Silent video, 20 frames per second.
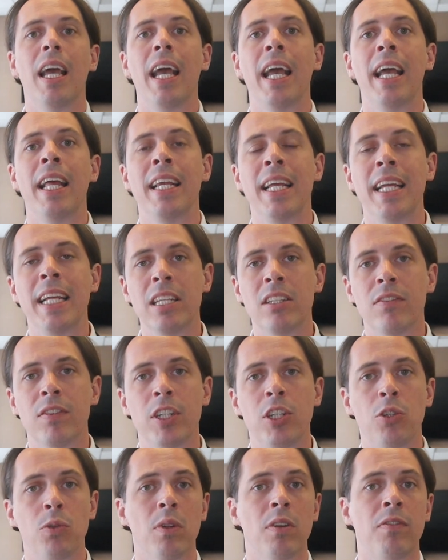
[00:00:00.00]
an
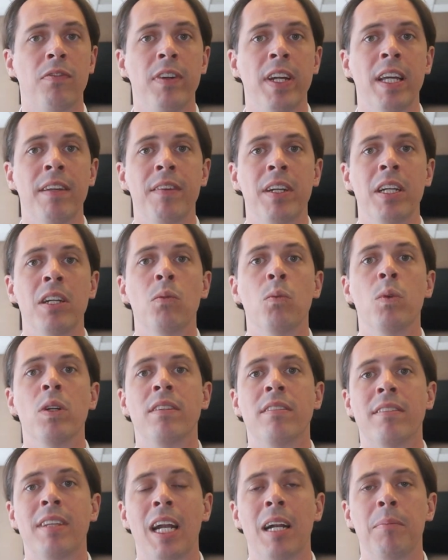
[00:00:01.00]
individual or family
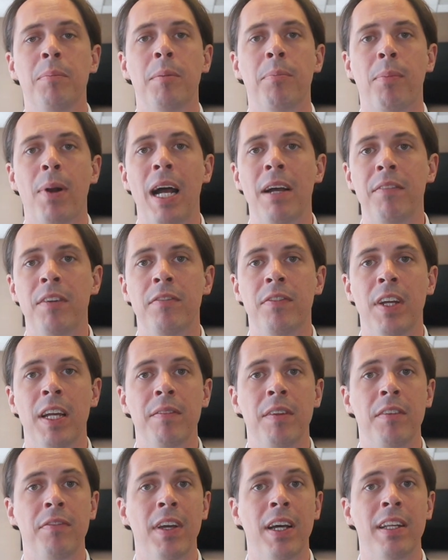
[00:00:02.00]
would set up a private
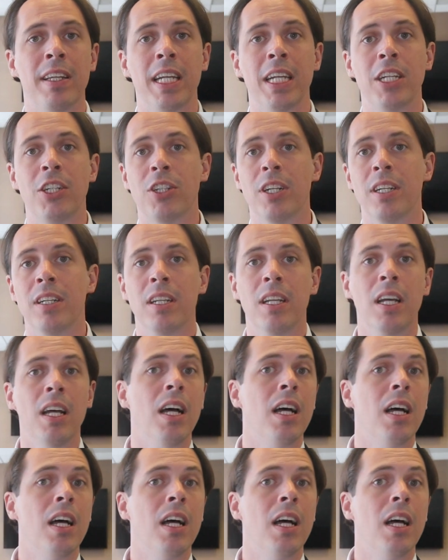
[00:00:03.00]
family foundation,